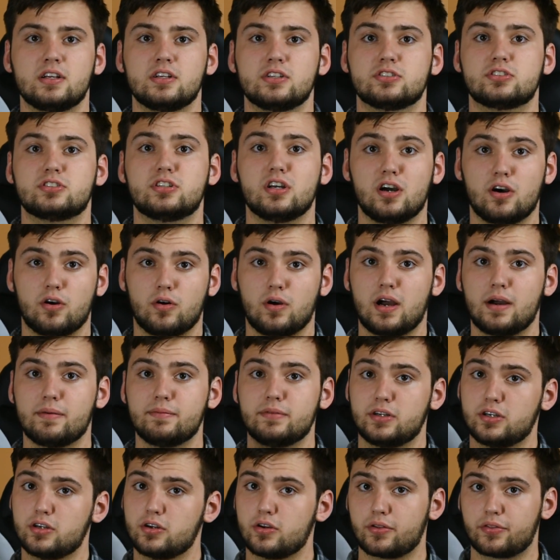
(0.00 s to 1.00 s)
So I'm
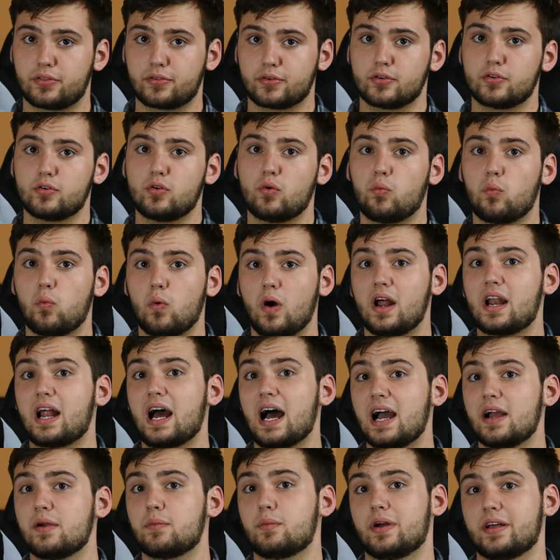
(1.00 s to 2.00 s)
going to go through what
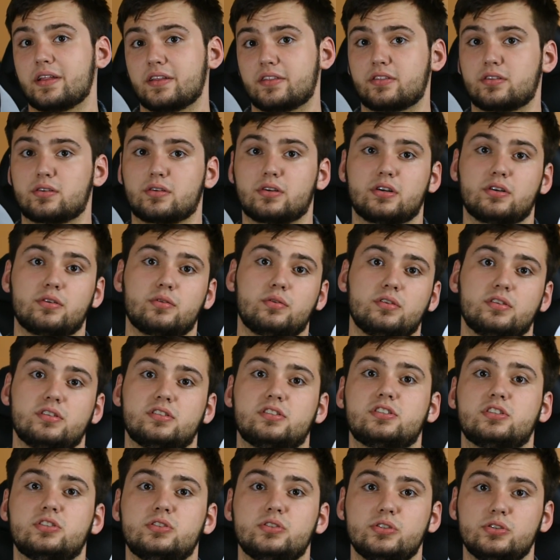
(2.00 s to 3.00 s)
I went through
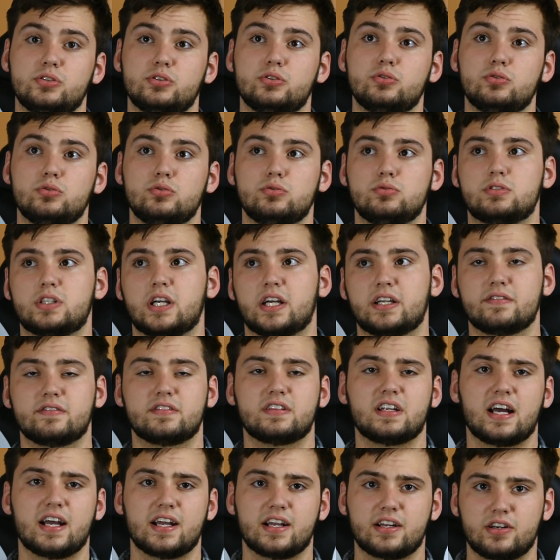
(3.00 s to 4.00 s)
to kind of
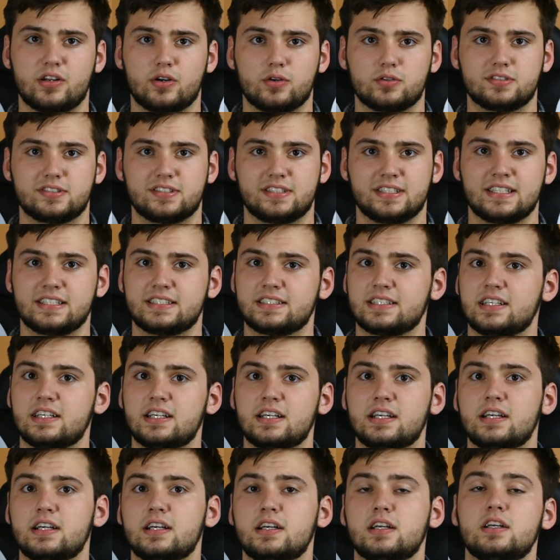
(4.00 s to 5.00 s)
diagnose this.
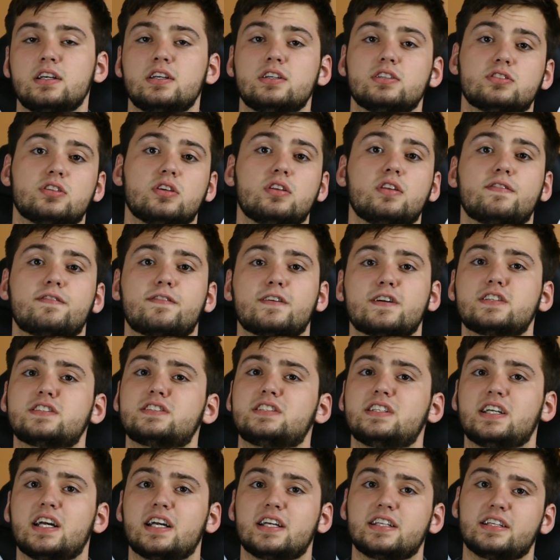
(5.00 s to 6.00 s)
So the first
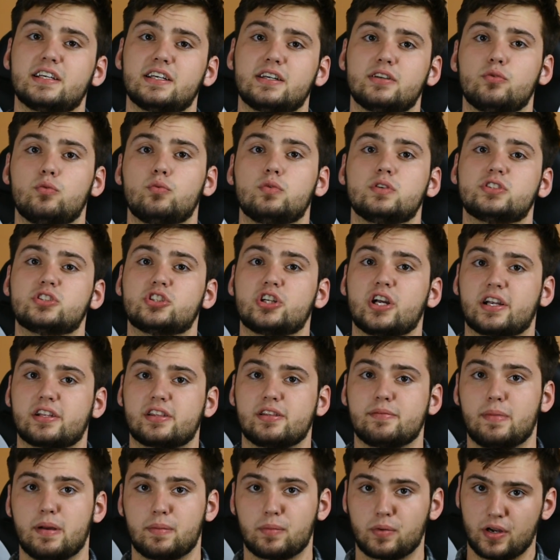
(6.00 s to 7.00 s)
thing I did was check
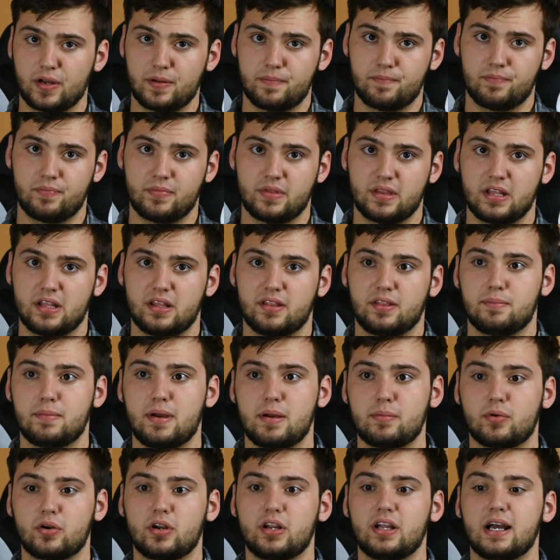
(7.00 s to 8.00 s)
the memory. The
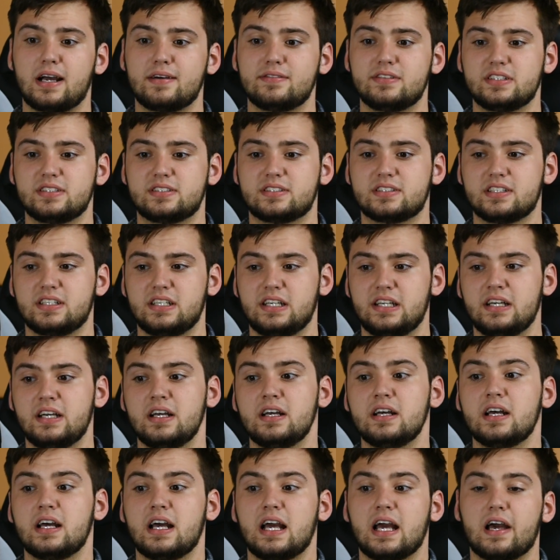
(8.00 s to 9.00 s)
memory, obviously,
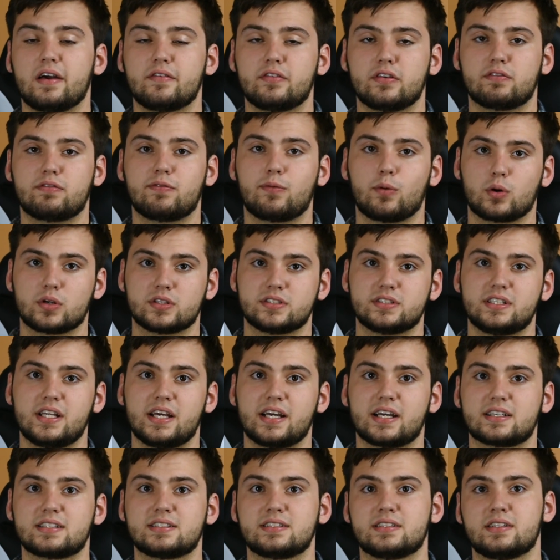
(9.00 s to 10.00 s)
having 4
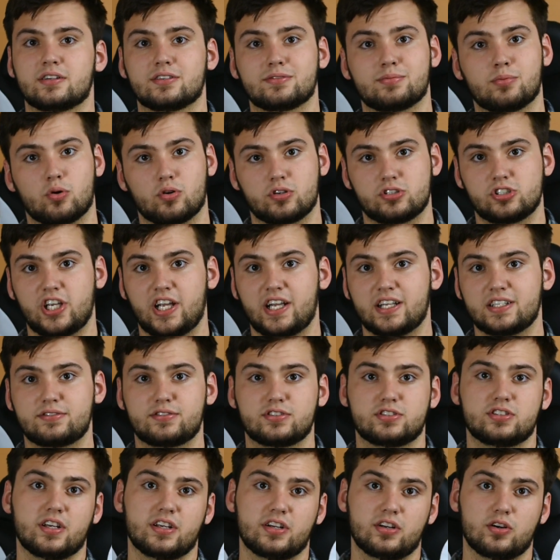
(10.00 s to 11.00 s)
sticks, there's more chance
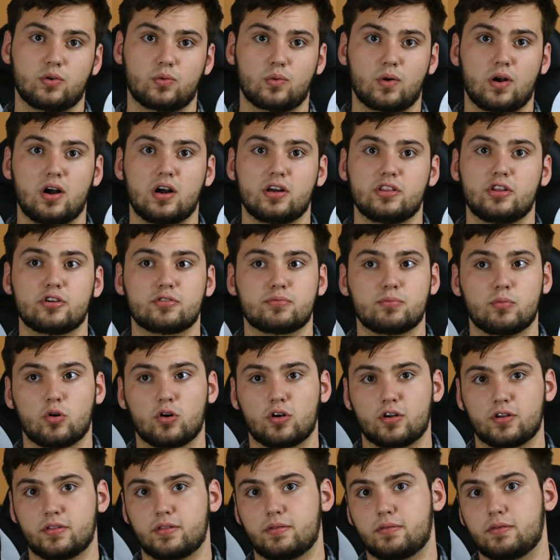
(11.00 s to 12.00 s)
for something to go wrong. There's
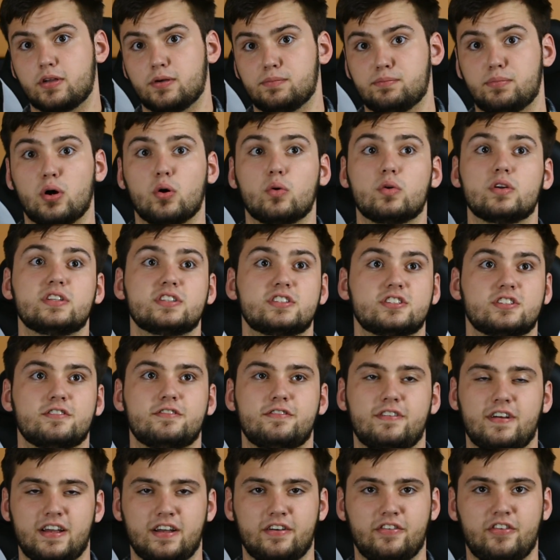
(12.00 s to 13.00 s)
more components to
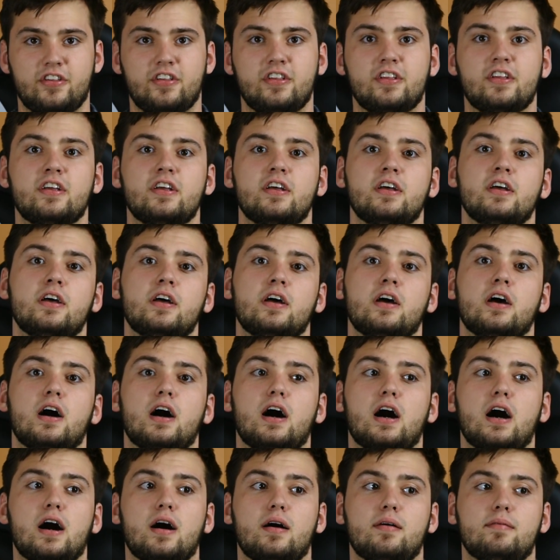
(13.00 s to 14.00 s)
fail.
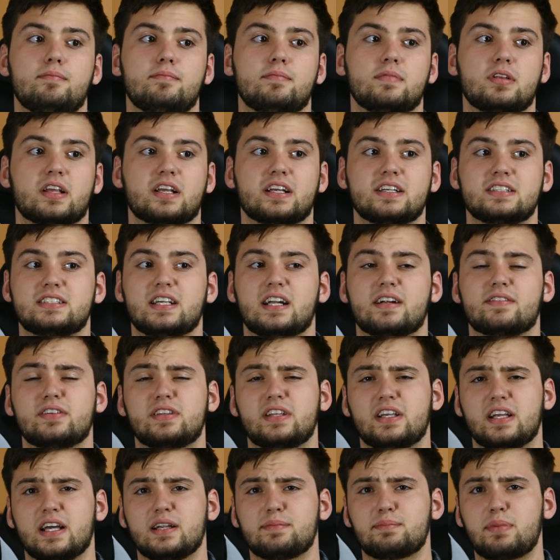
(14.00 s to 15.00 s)
Like I said,
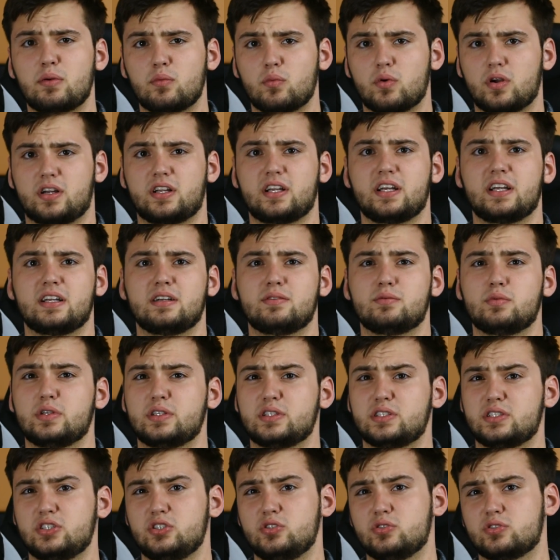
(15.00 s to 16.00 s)
everything had been working,
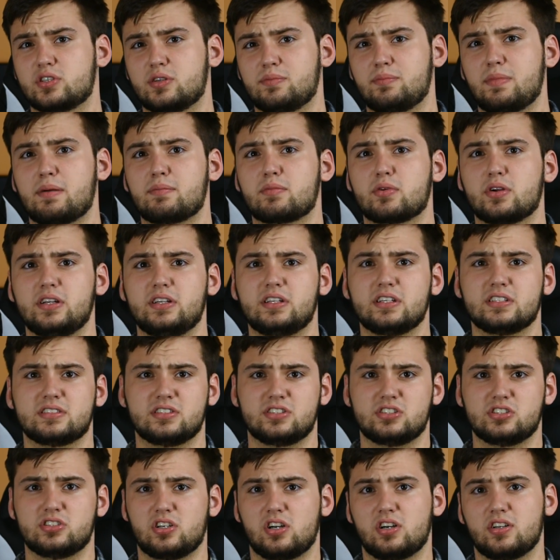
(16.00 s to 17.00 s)
which usually memory
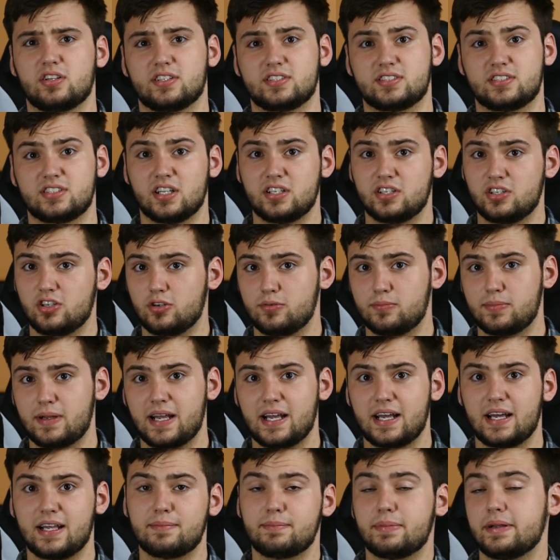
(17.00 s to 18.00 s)
doesn't just all of a sudden go
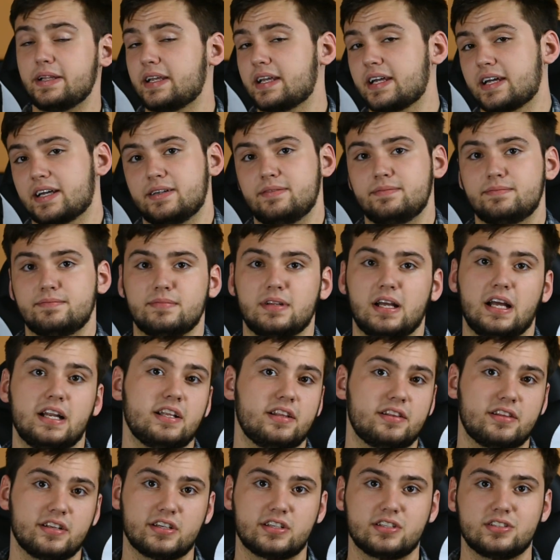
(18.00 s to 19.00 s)
bad, but it can.
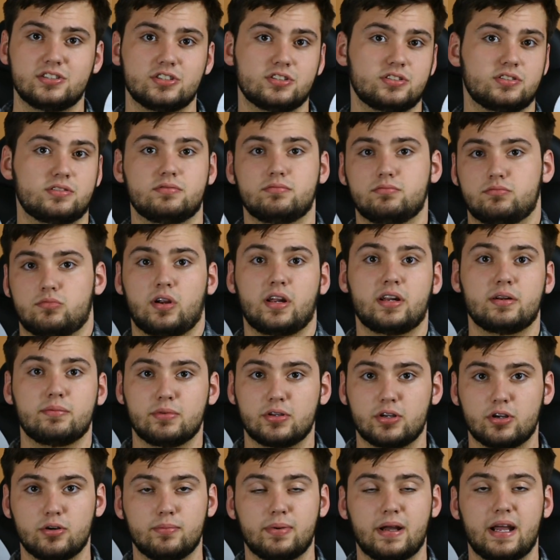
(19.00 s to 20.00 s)
Anything can just
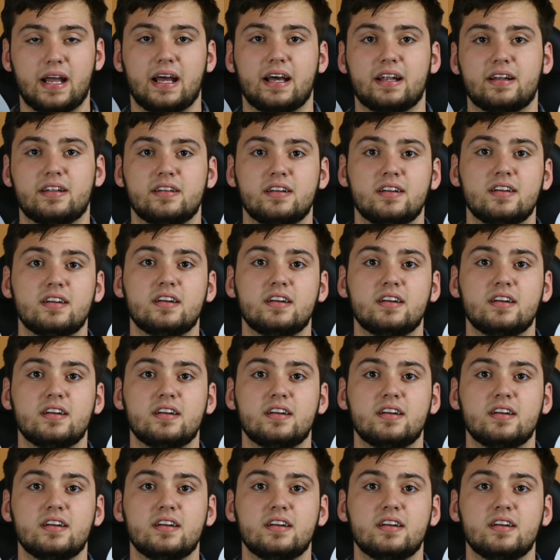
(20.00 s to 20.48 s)
randomly go bad.